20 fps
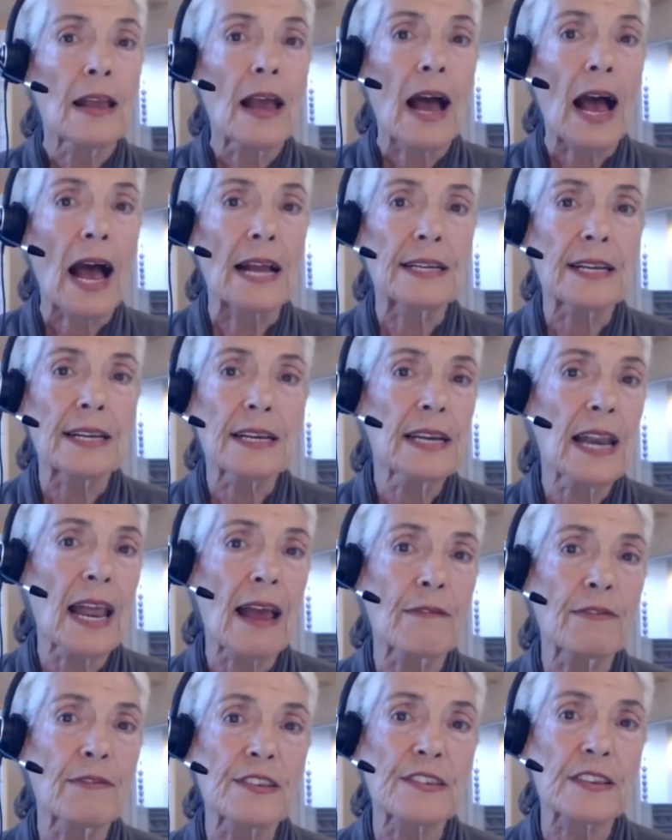I didn't have
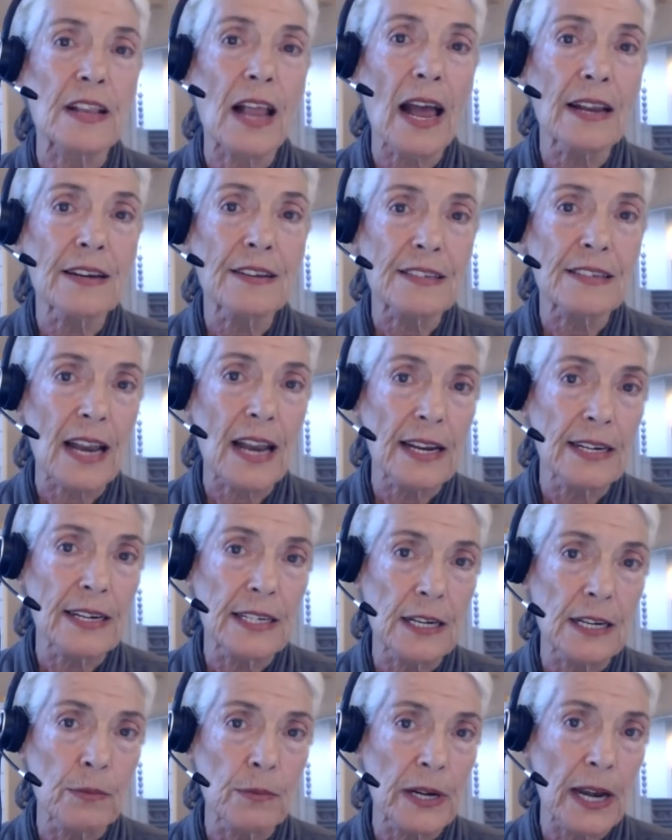the slightest
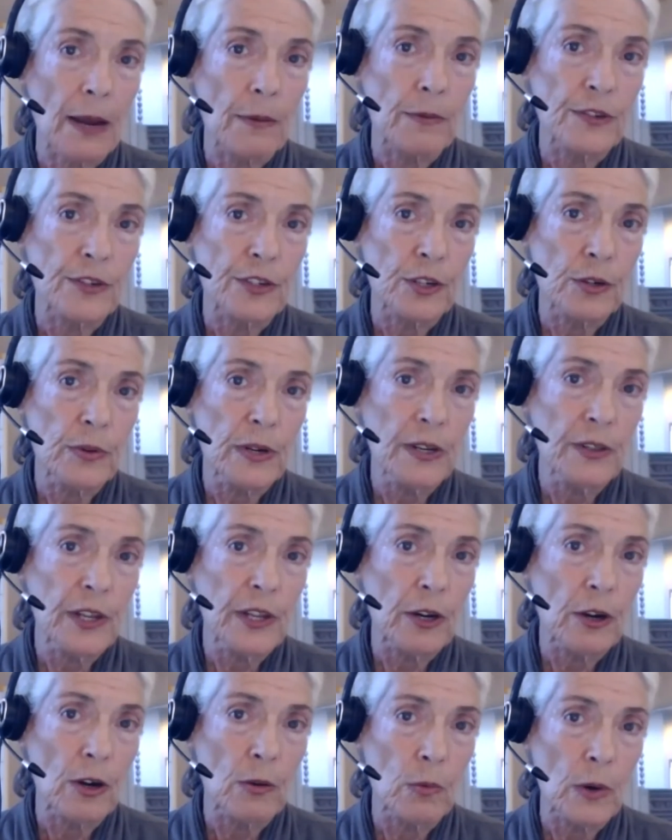idea what I was doing
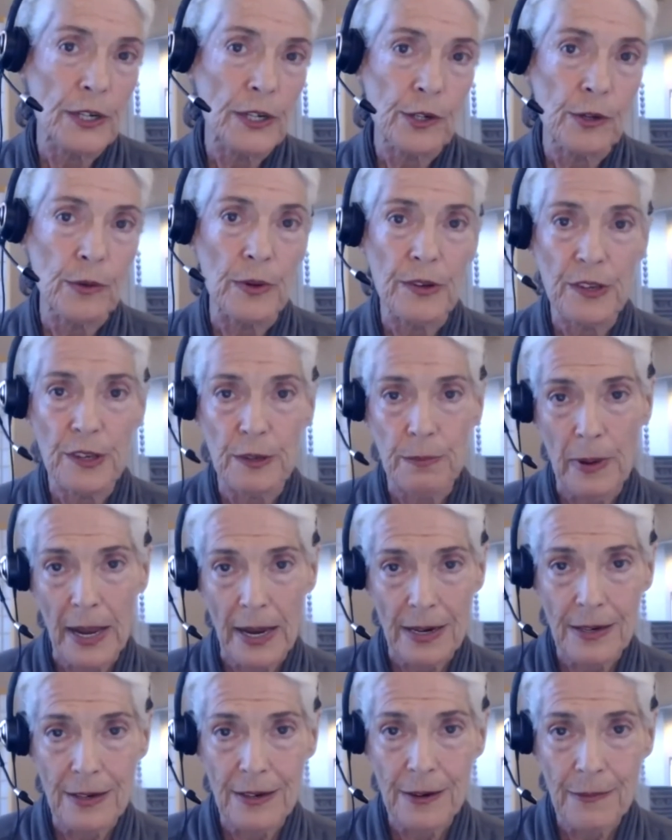there or what to
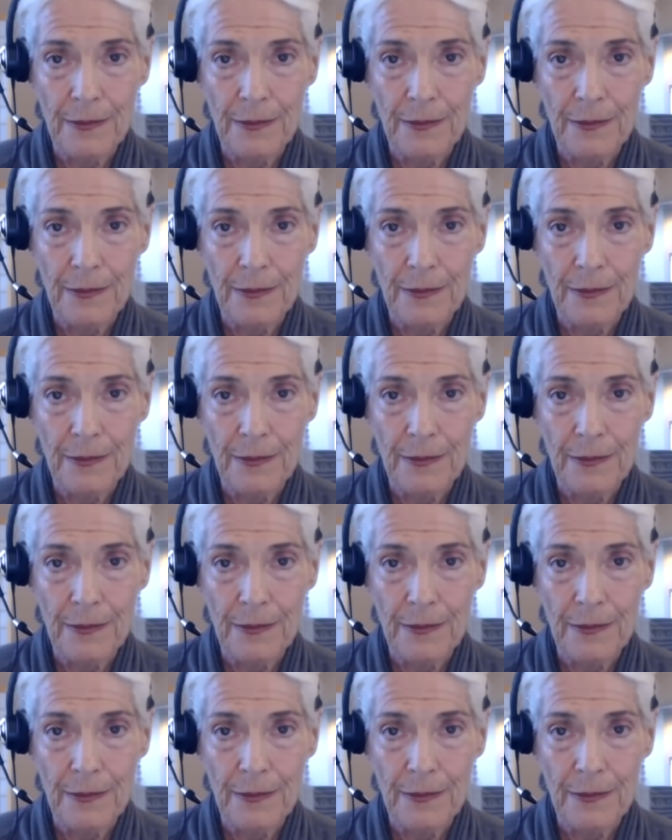expect.